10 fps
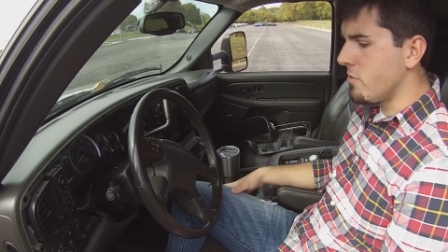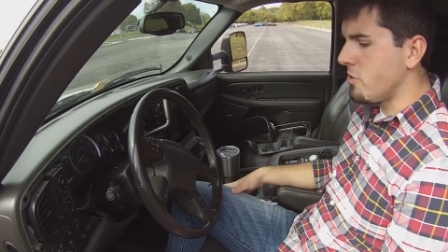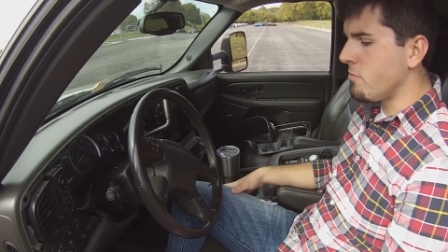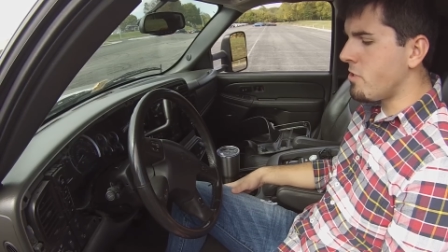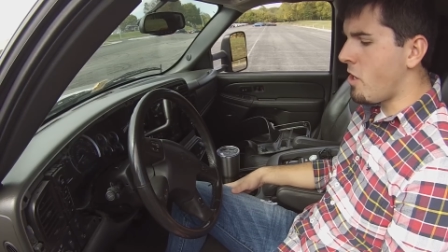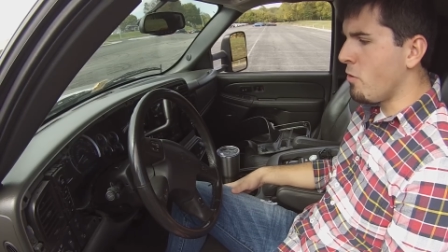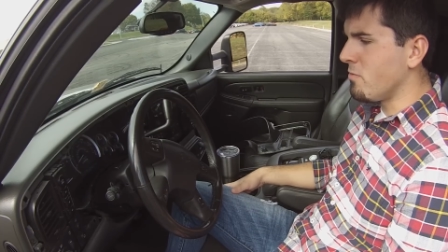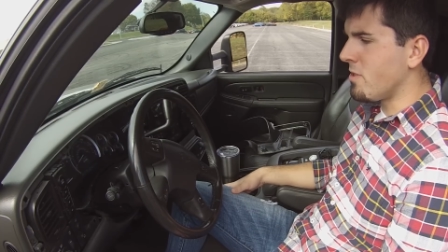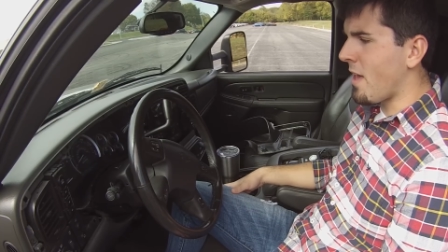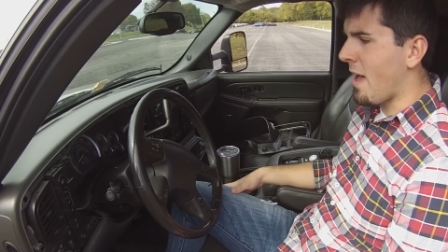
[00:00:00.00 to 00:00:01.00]
Do
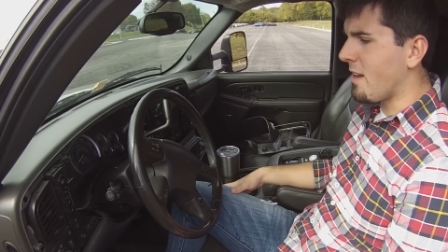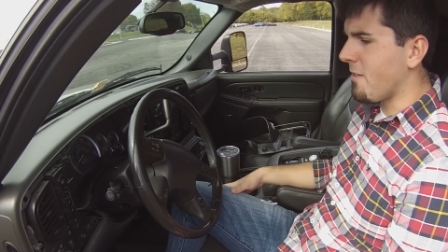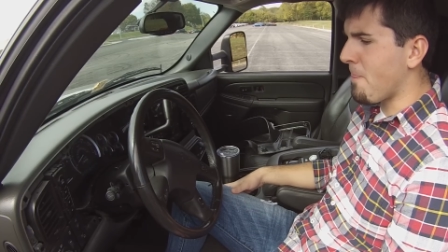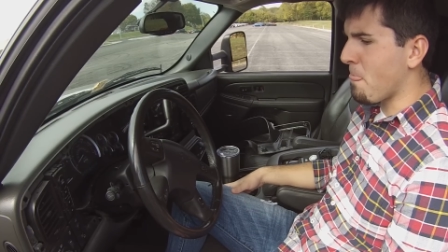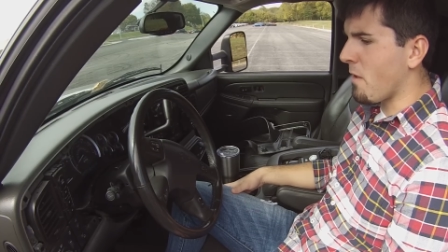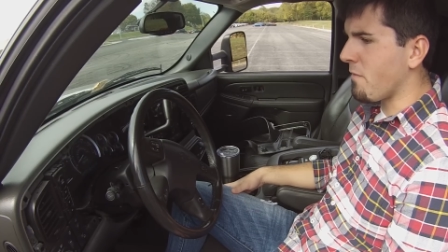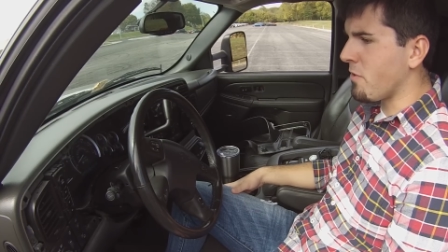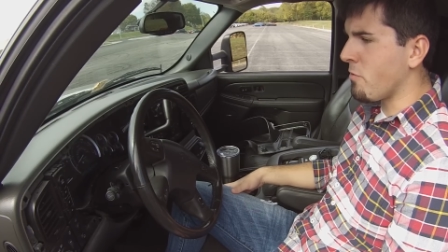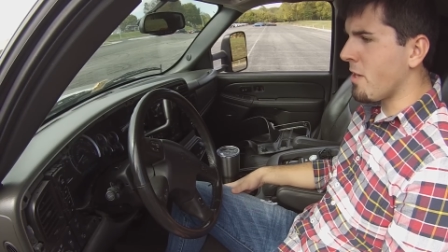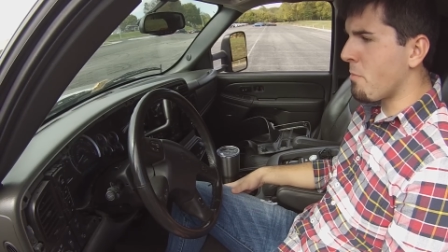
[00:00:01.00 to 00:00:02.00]
note that if
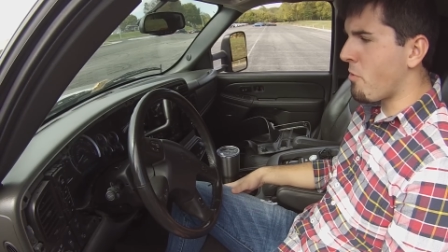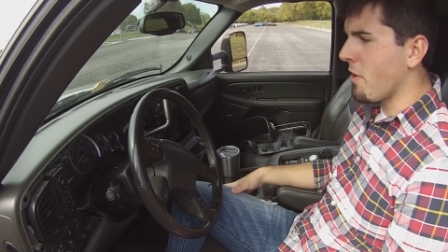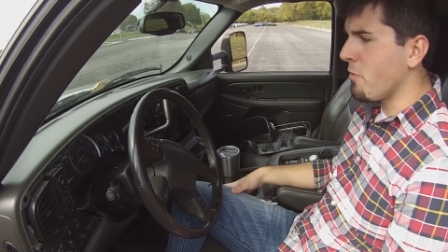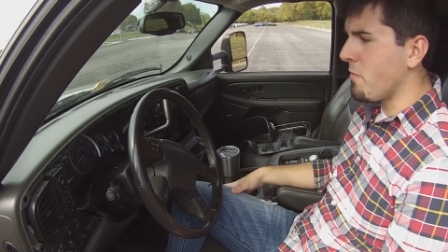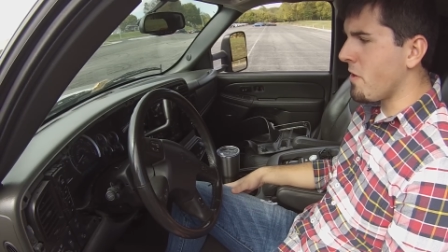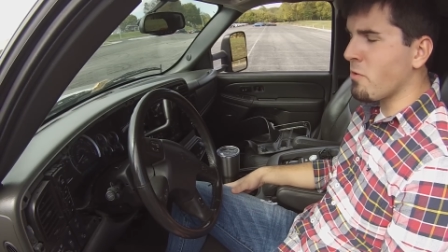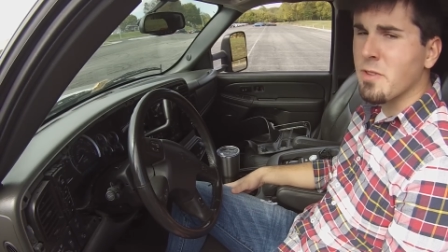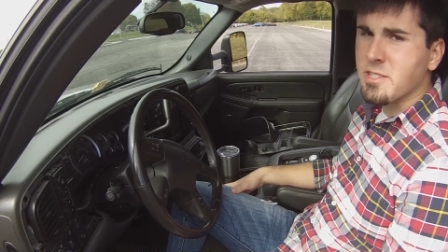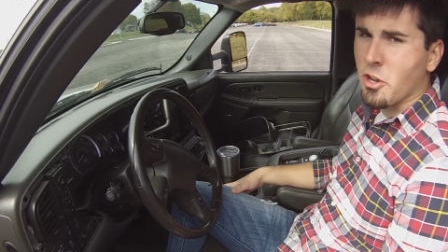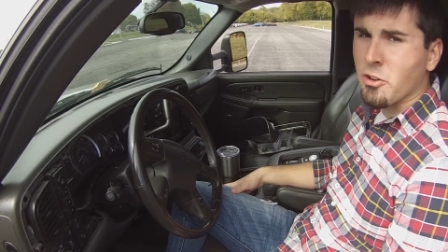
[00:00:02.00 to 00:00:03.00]
you get a brand new vehicle
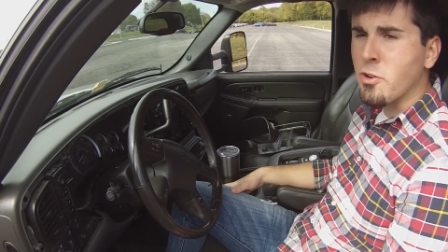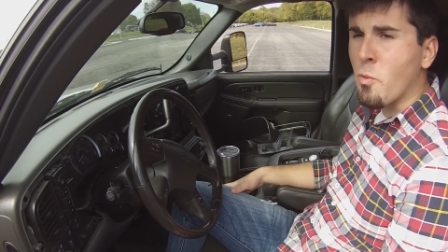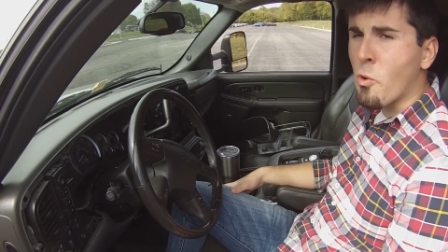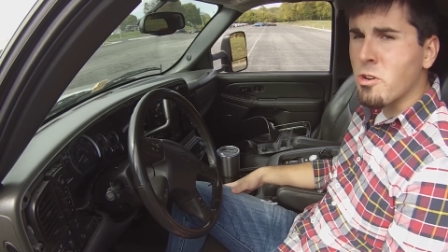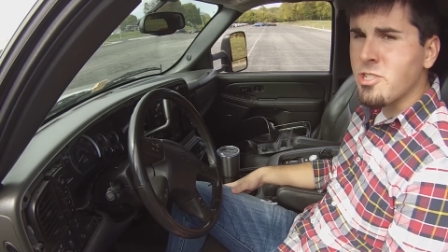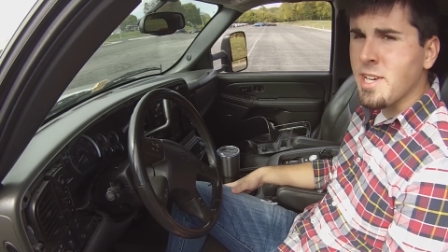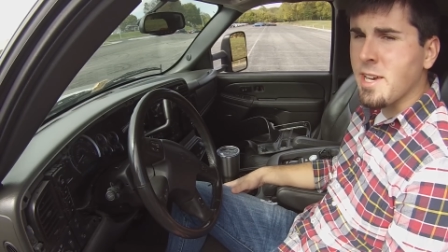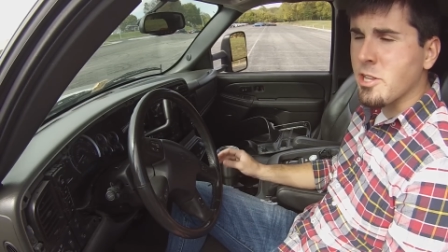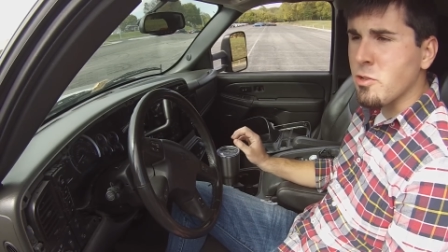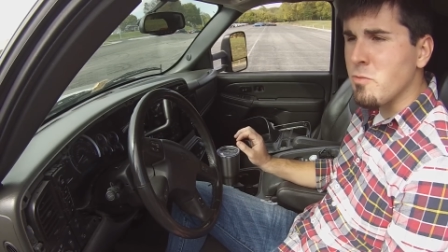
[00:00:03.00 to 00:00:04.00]
that's under
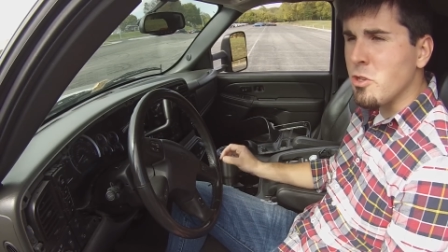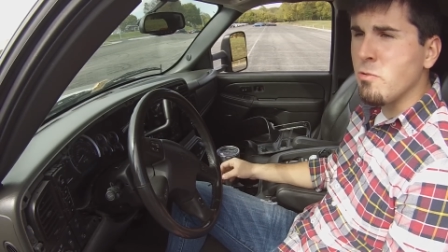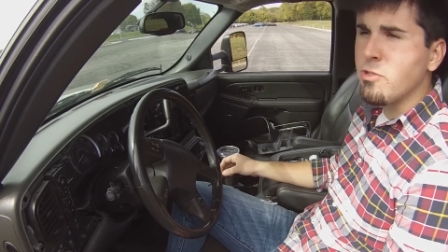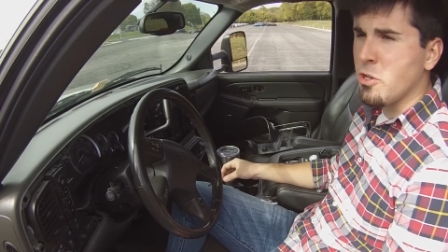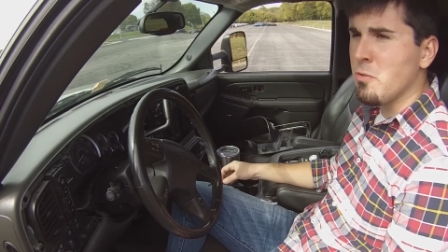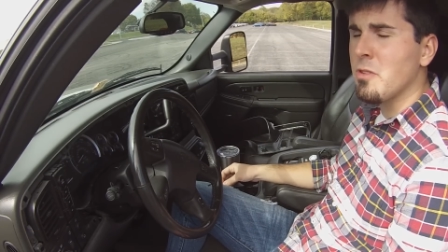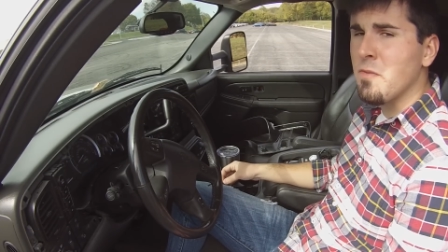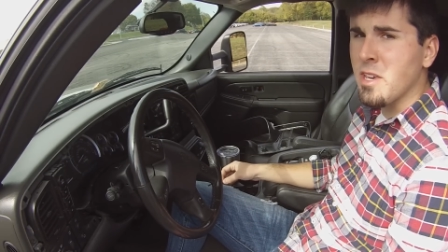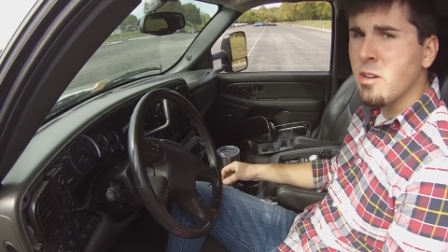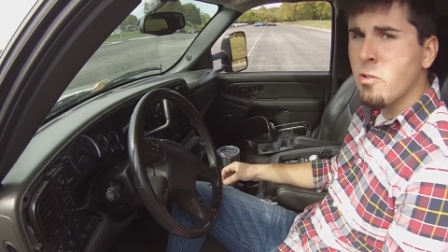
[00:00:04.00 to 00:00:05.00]
warranty and you do tune the
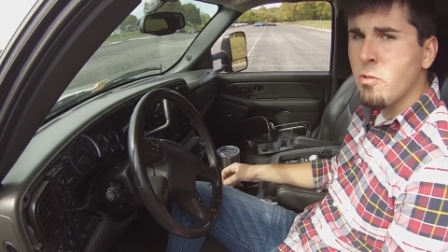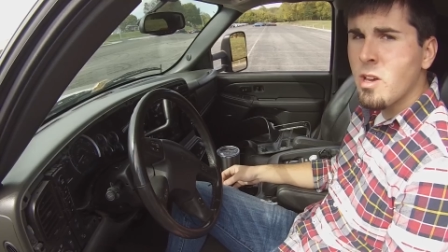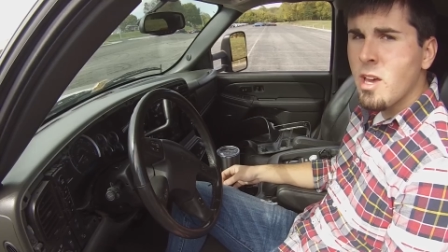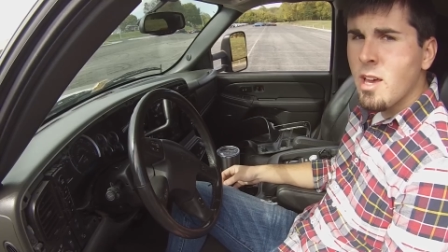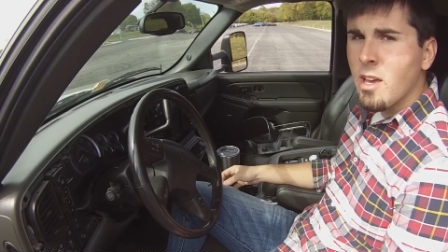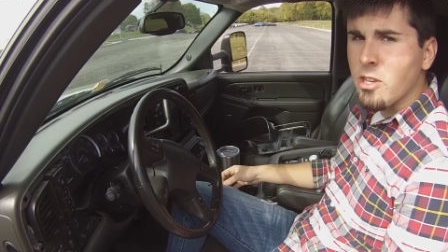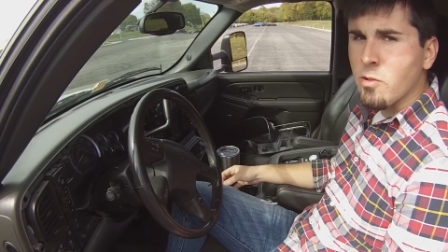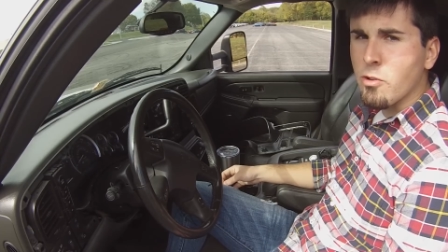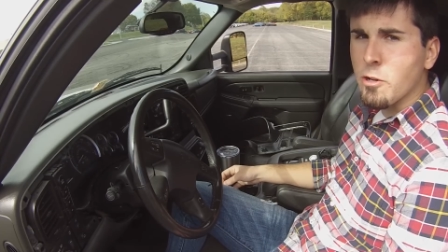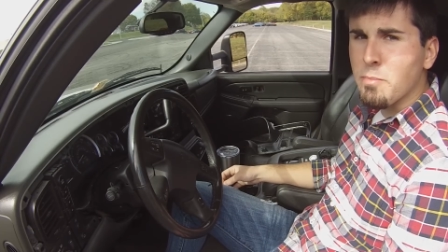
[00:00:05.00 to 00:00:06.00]
vehicle,
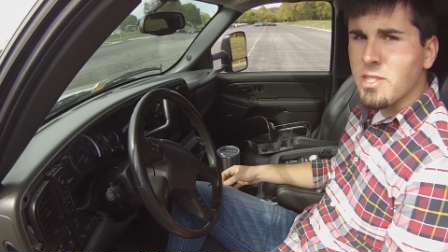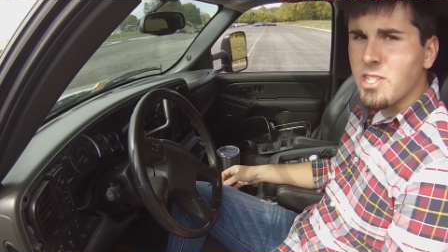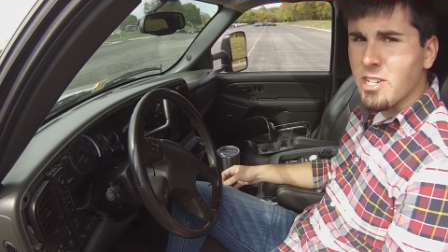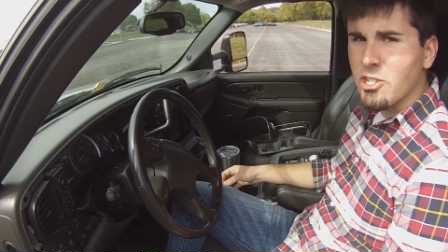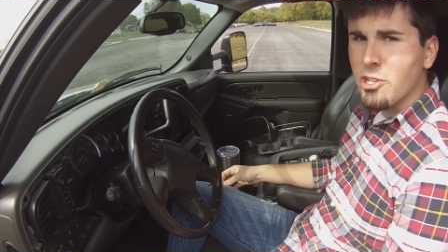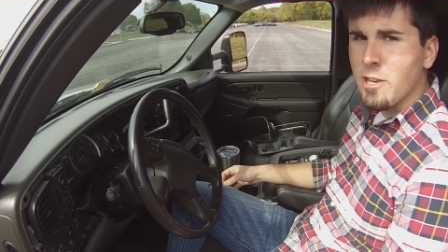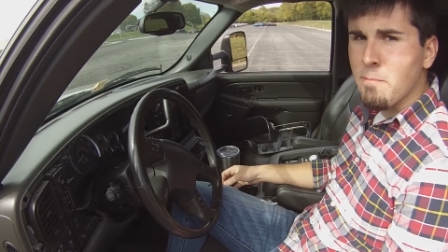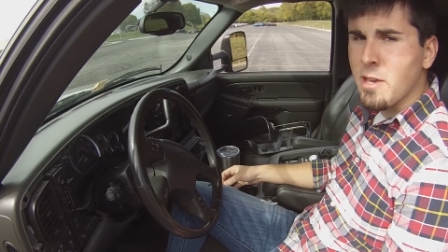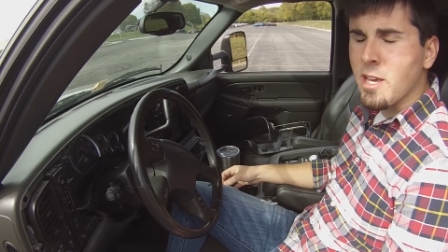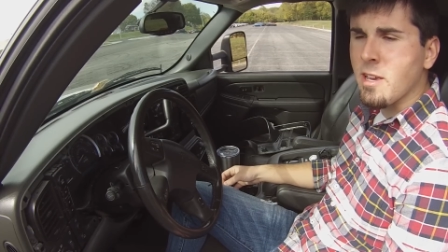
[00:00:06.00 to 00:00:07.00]
you could potentially
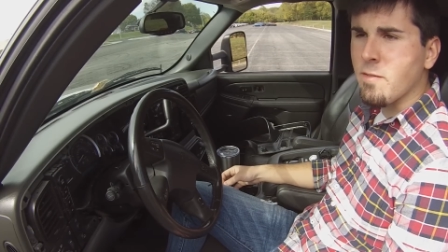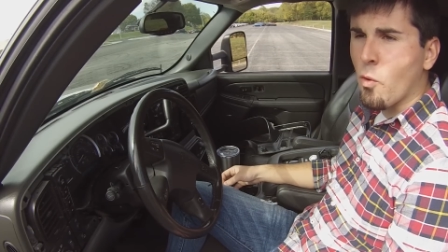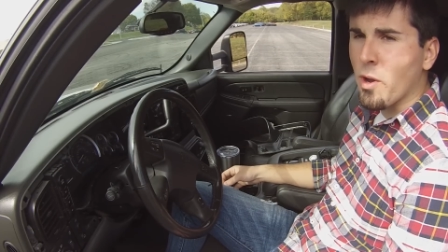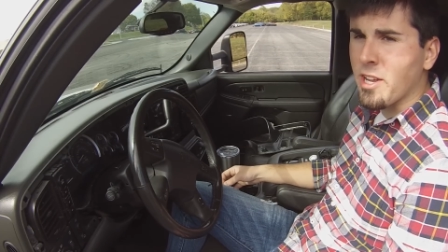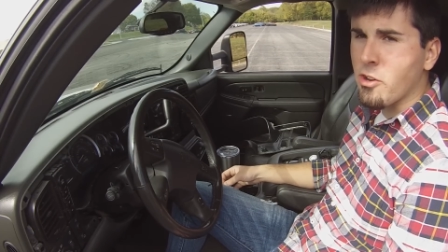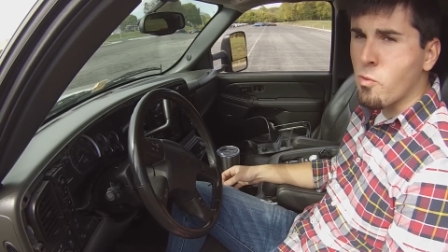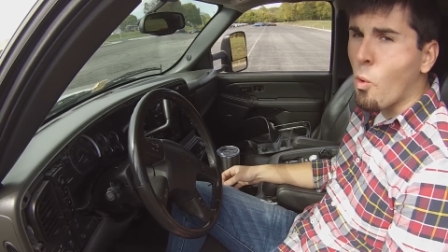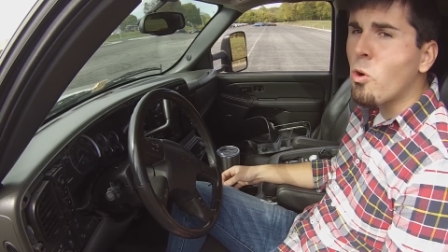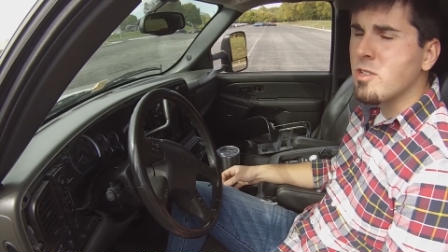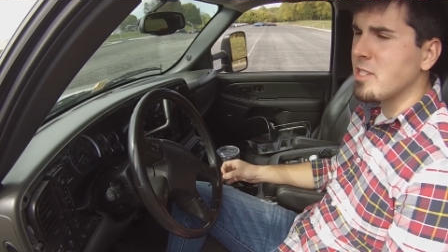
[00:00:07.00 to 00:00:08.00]
be voiding your
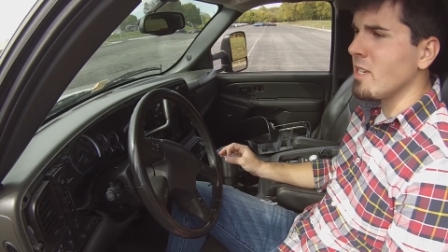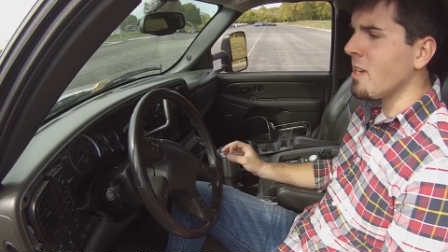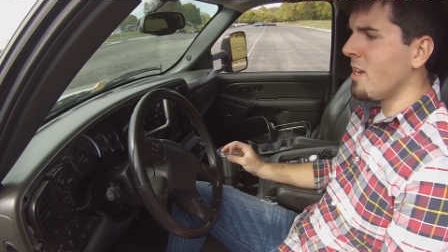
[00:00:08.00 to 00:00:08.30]
warranty.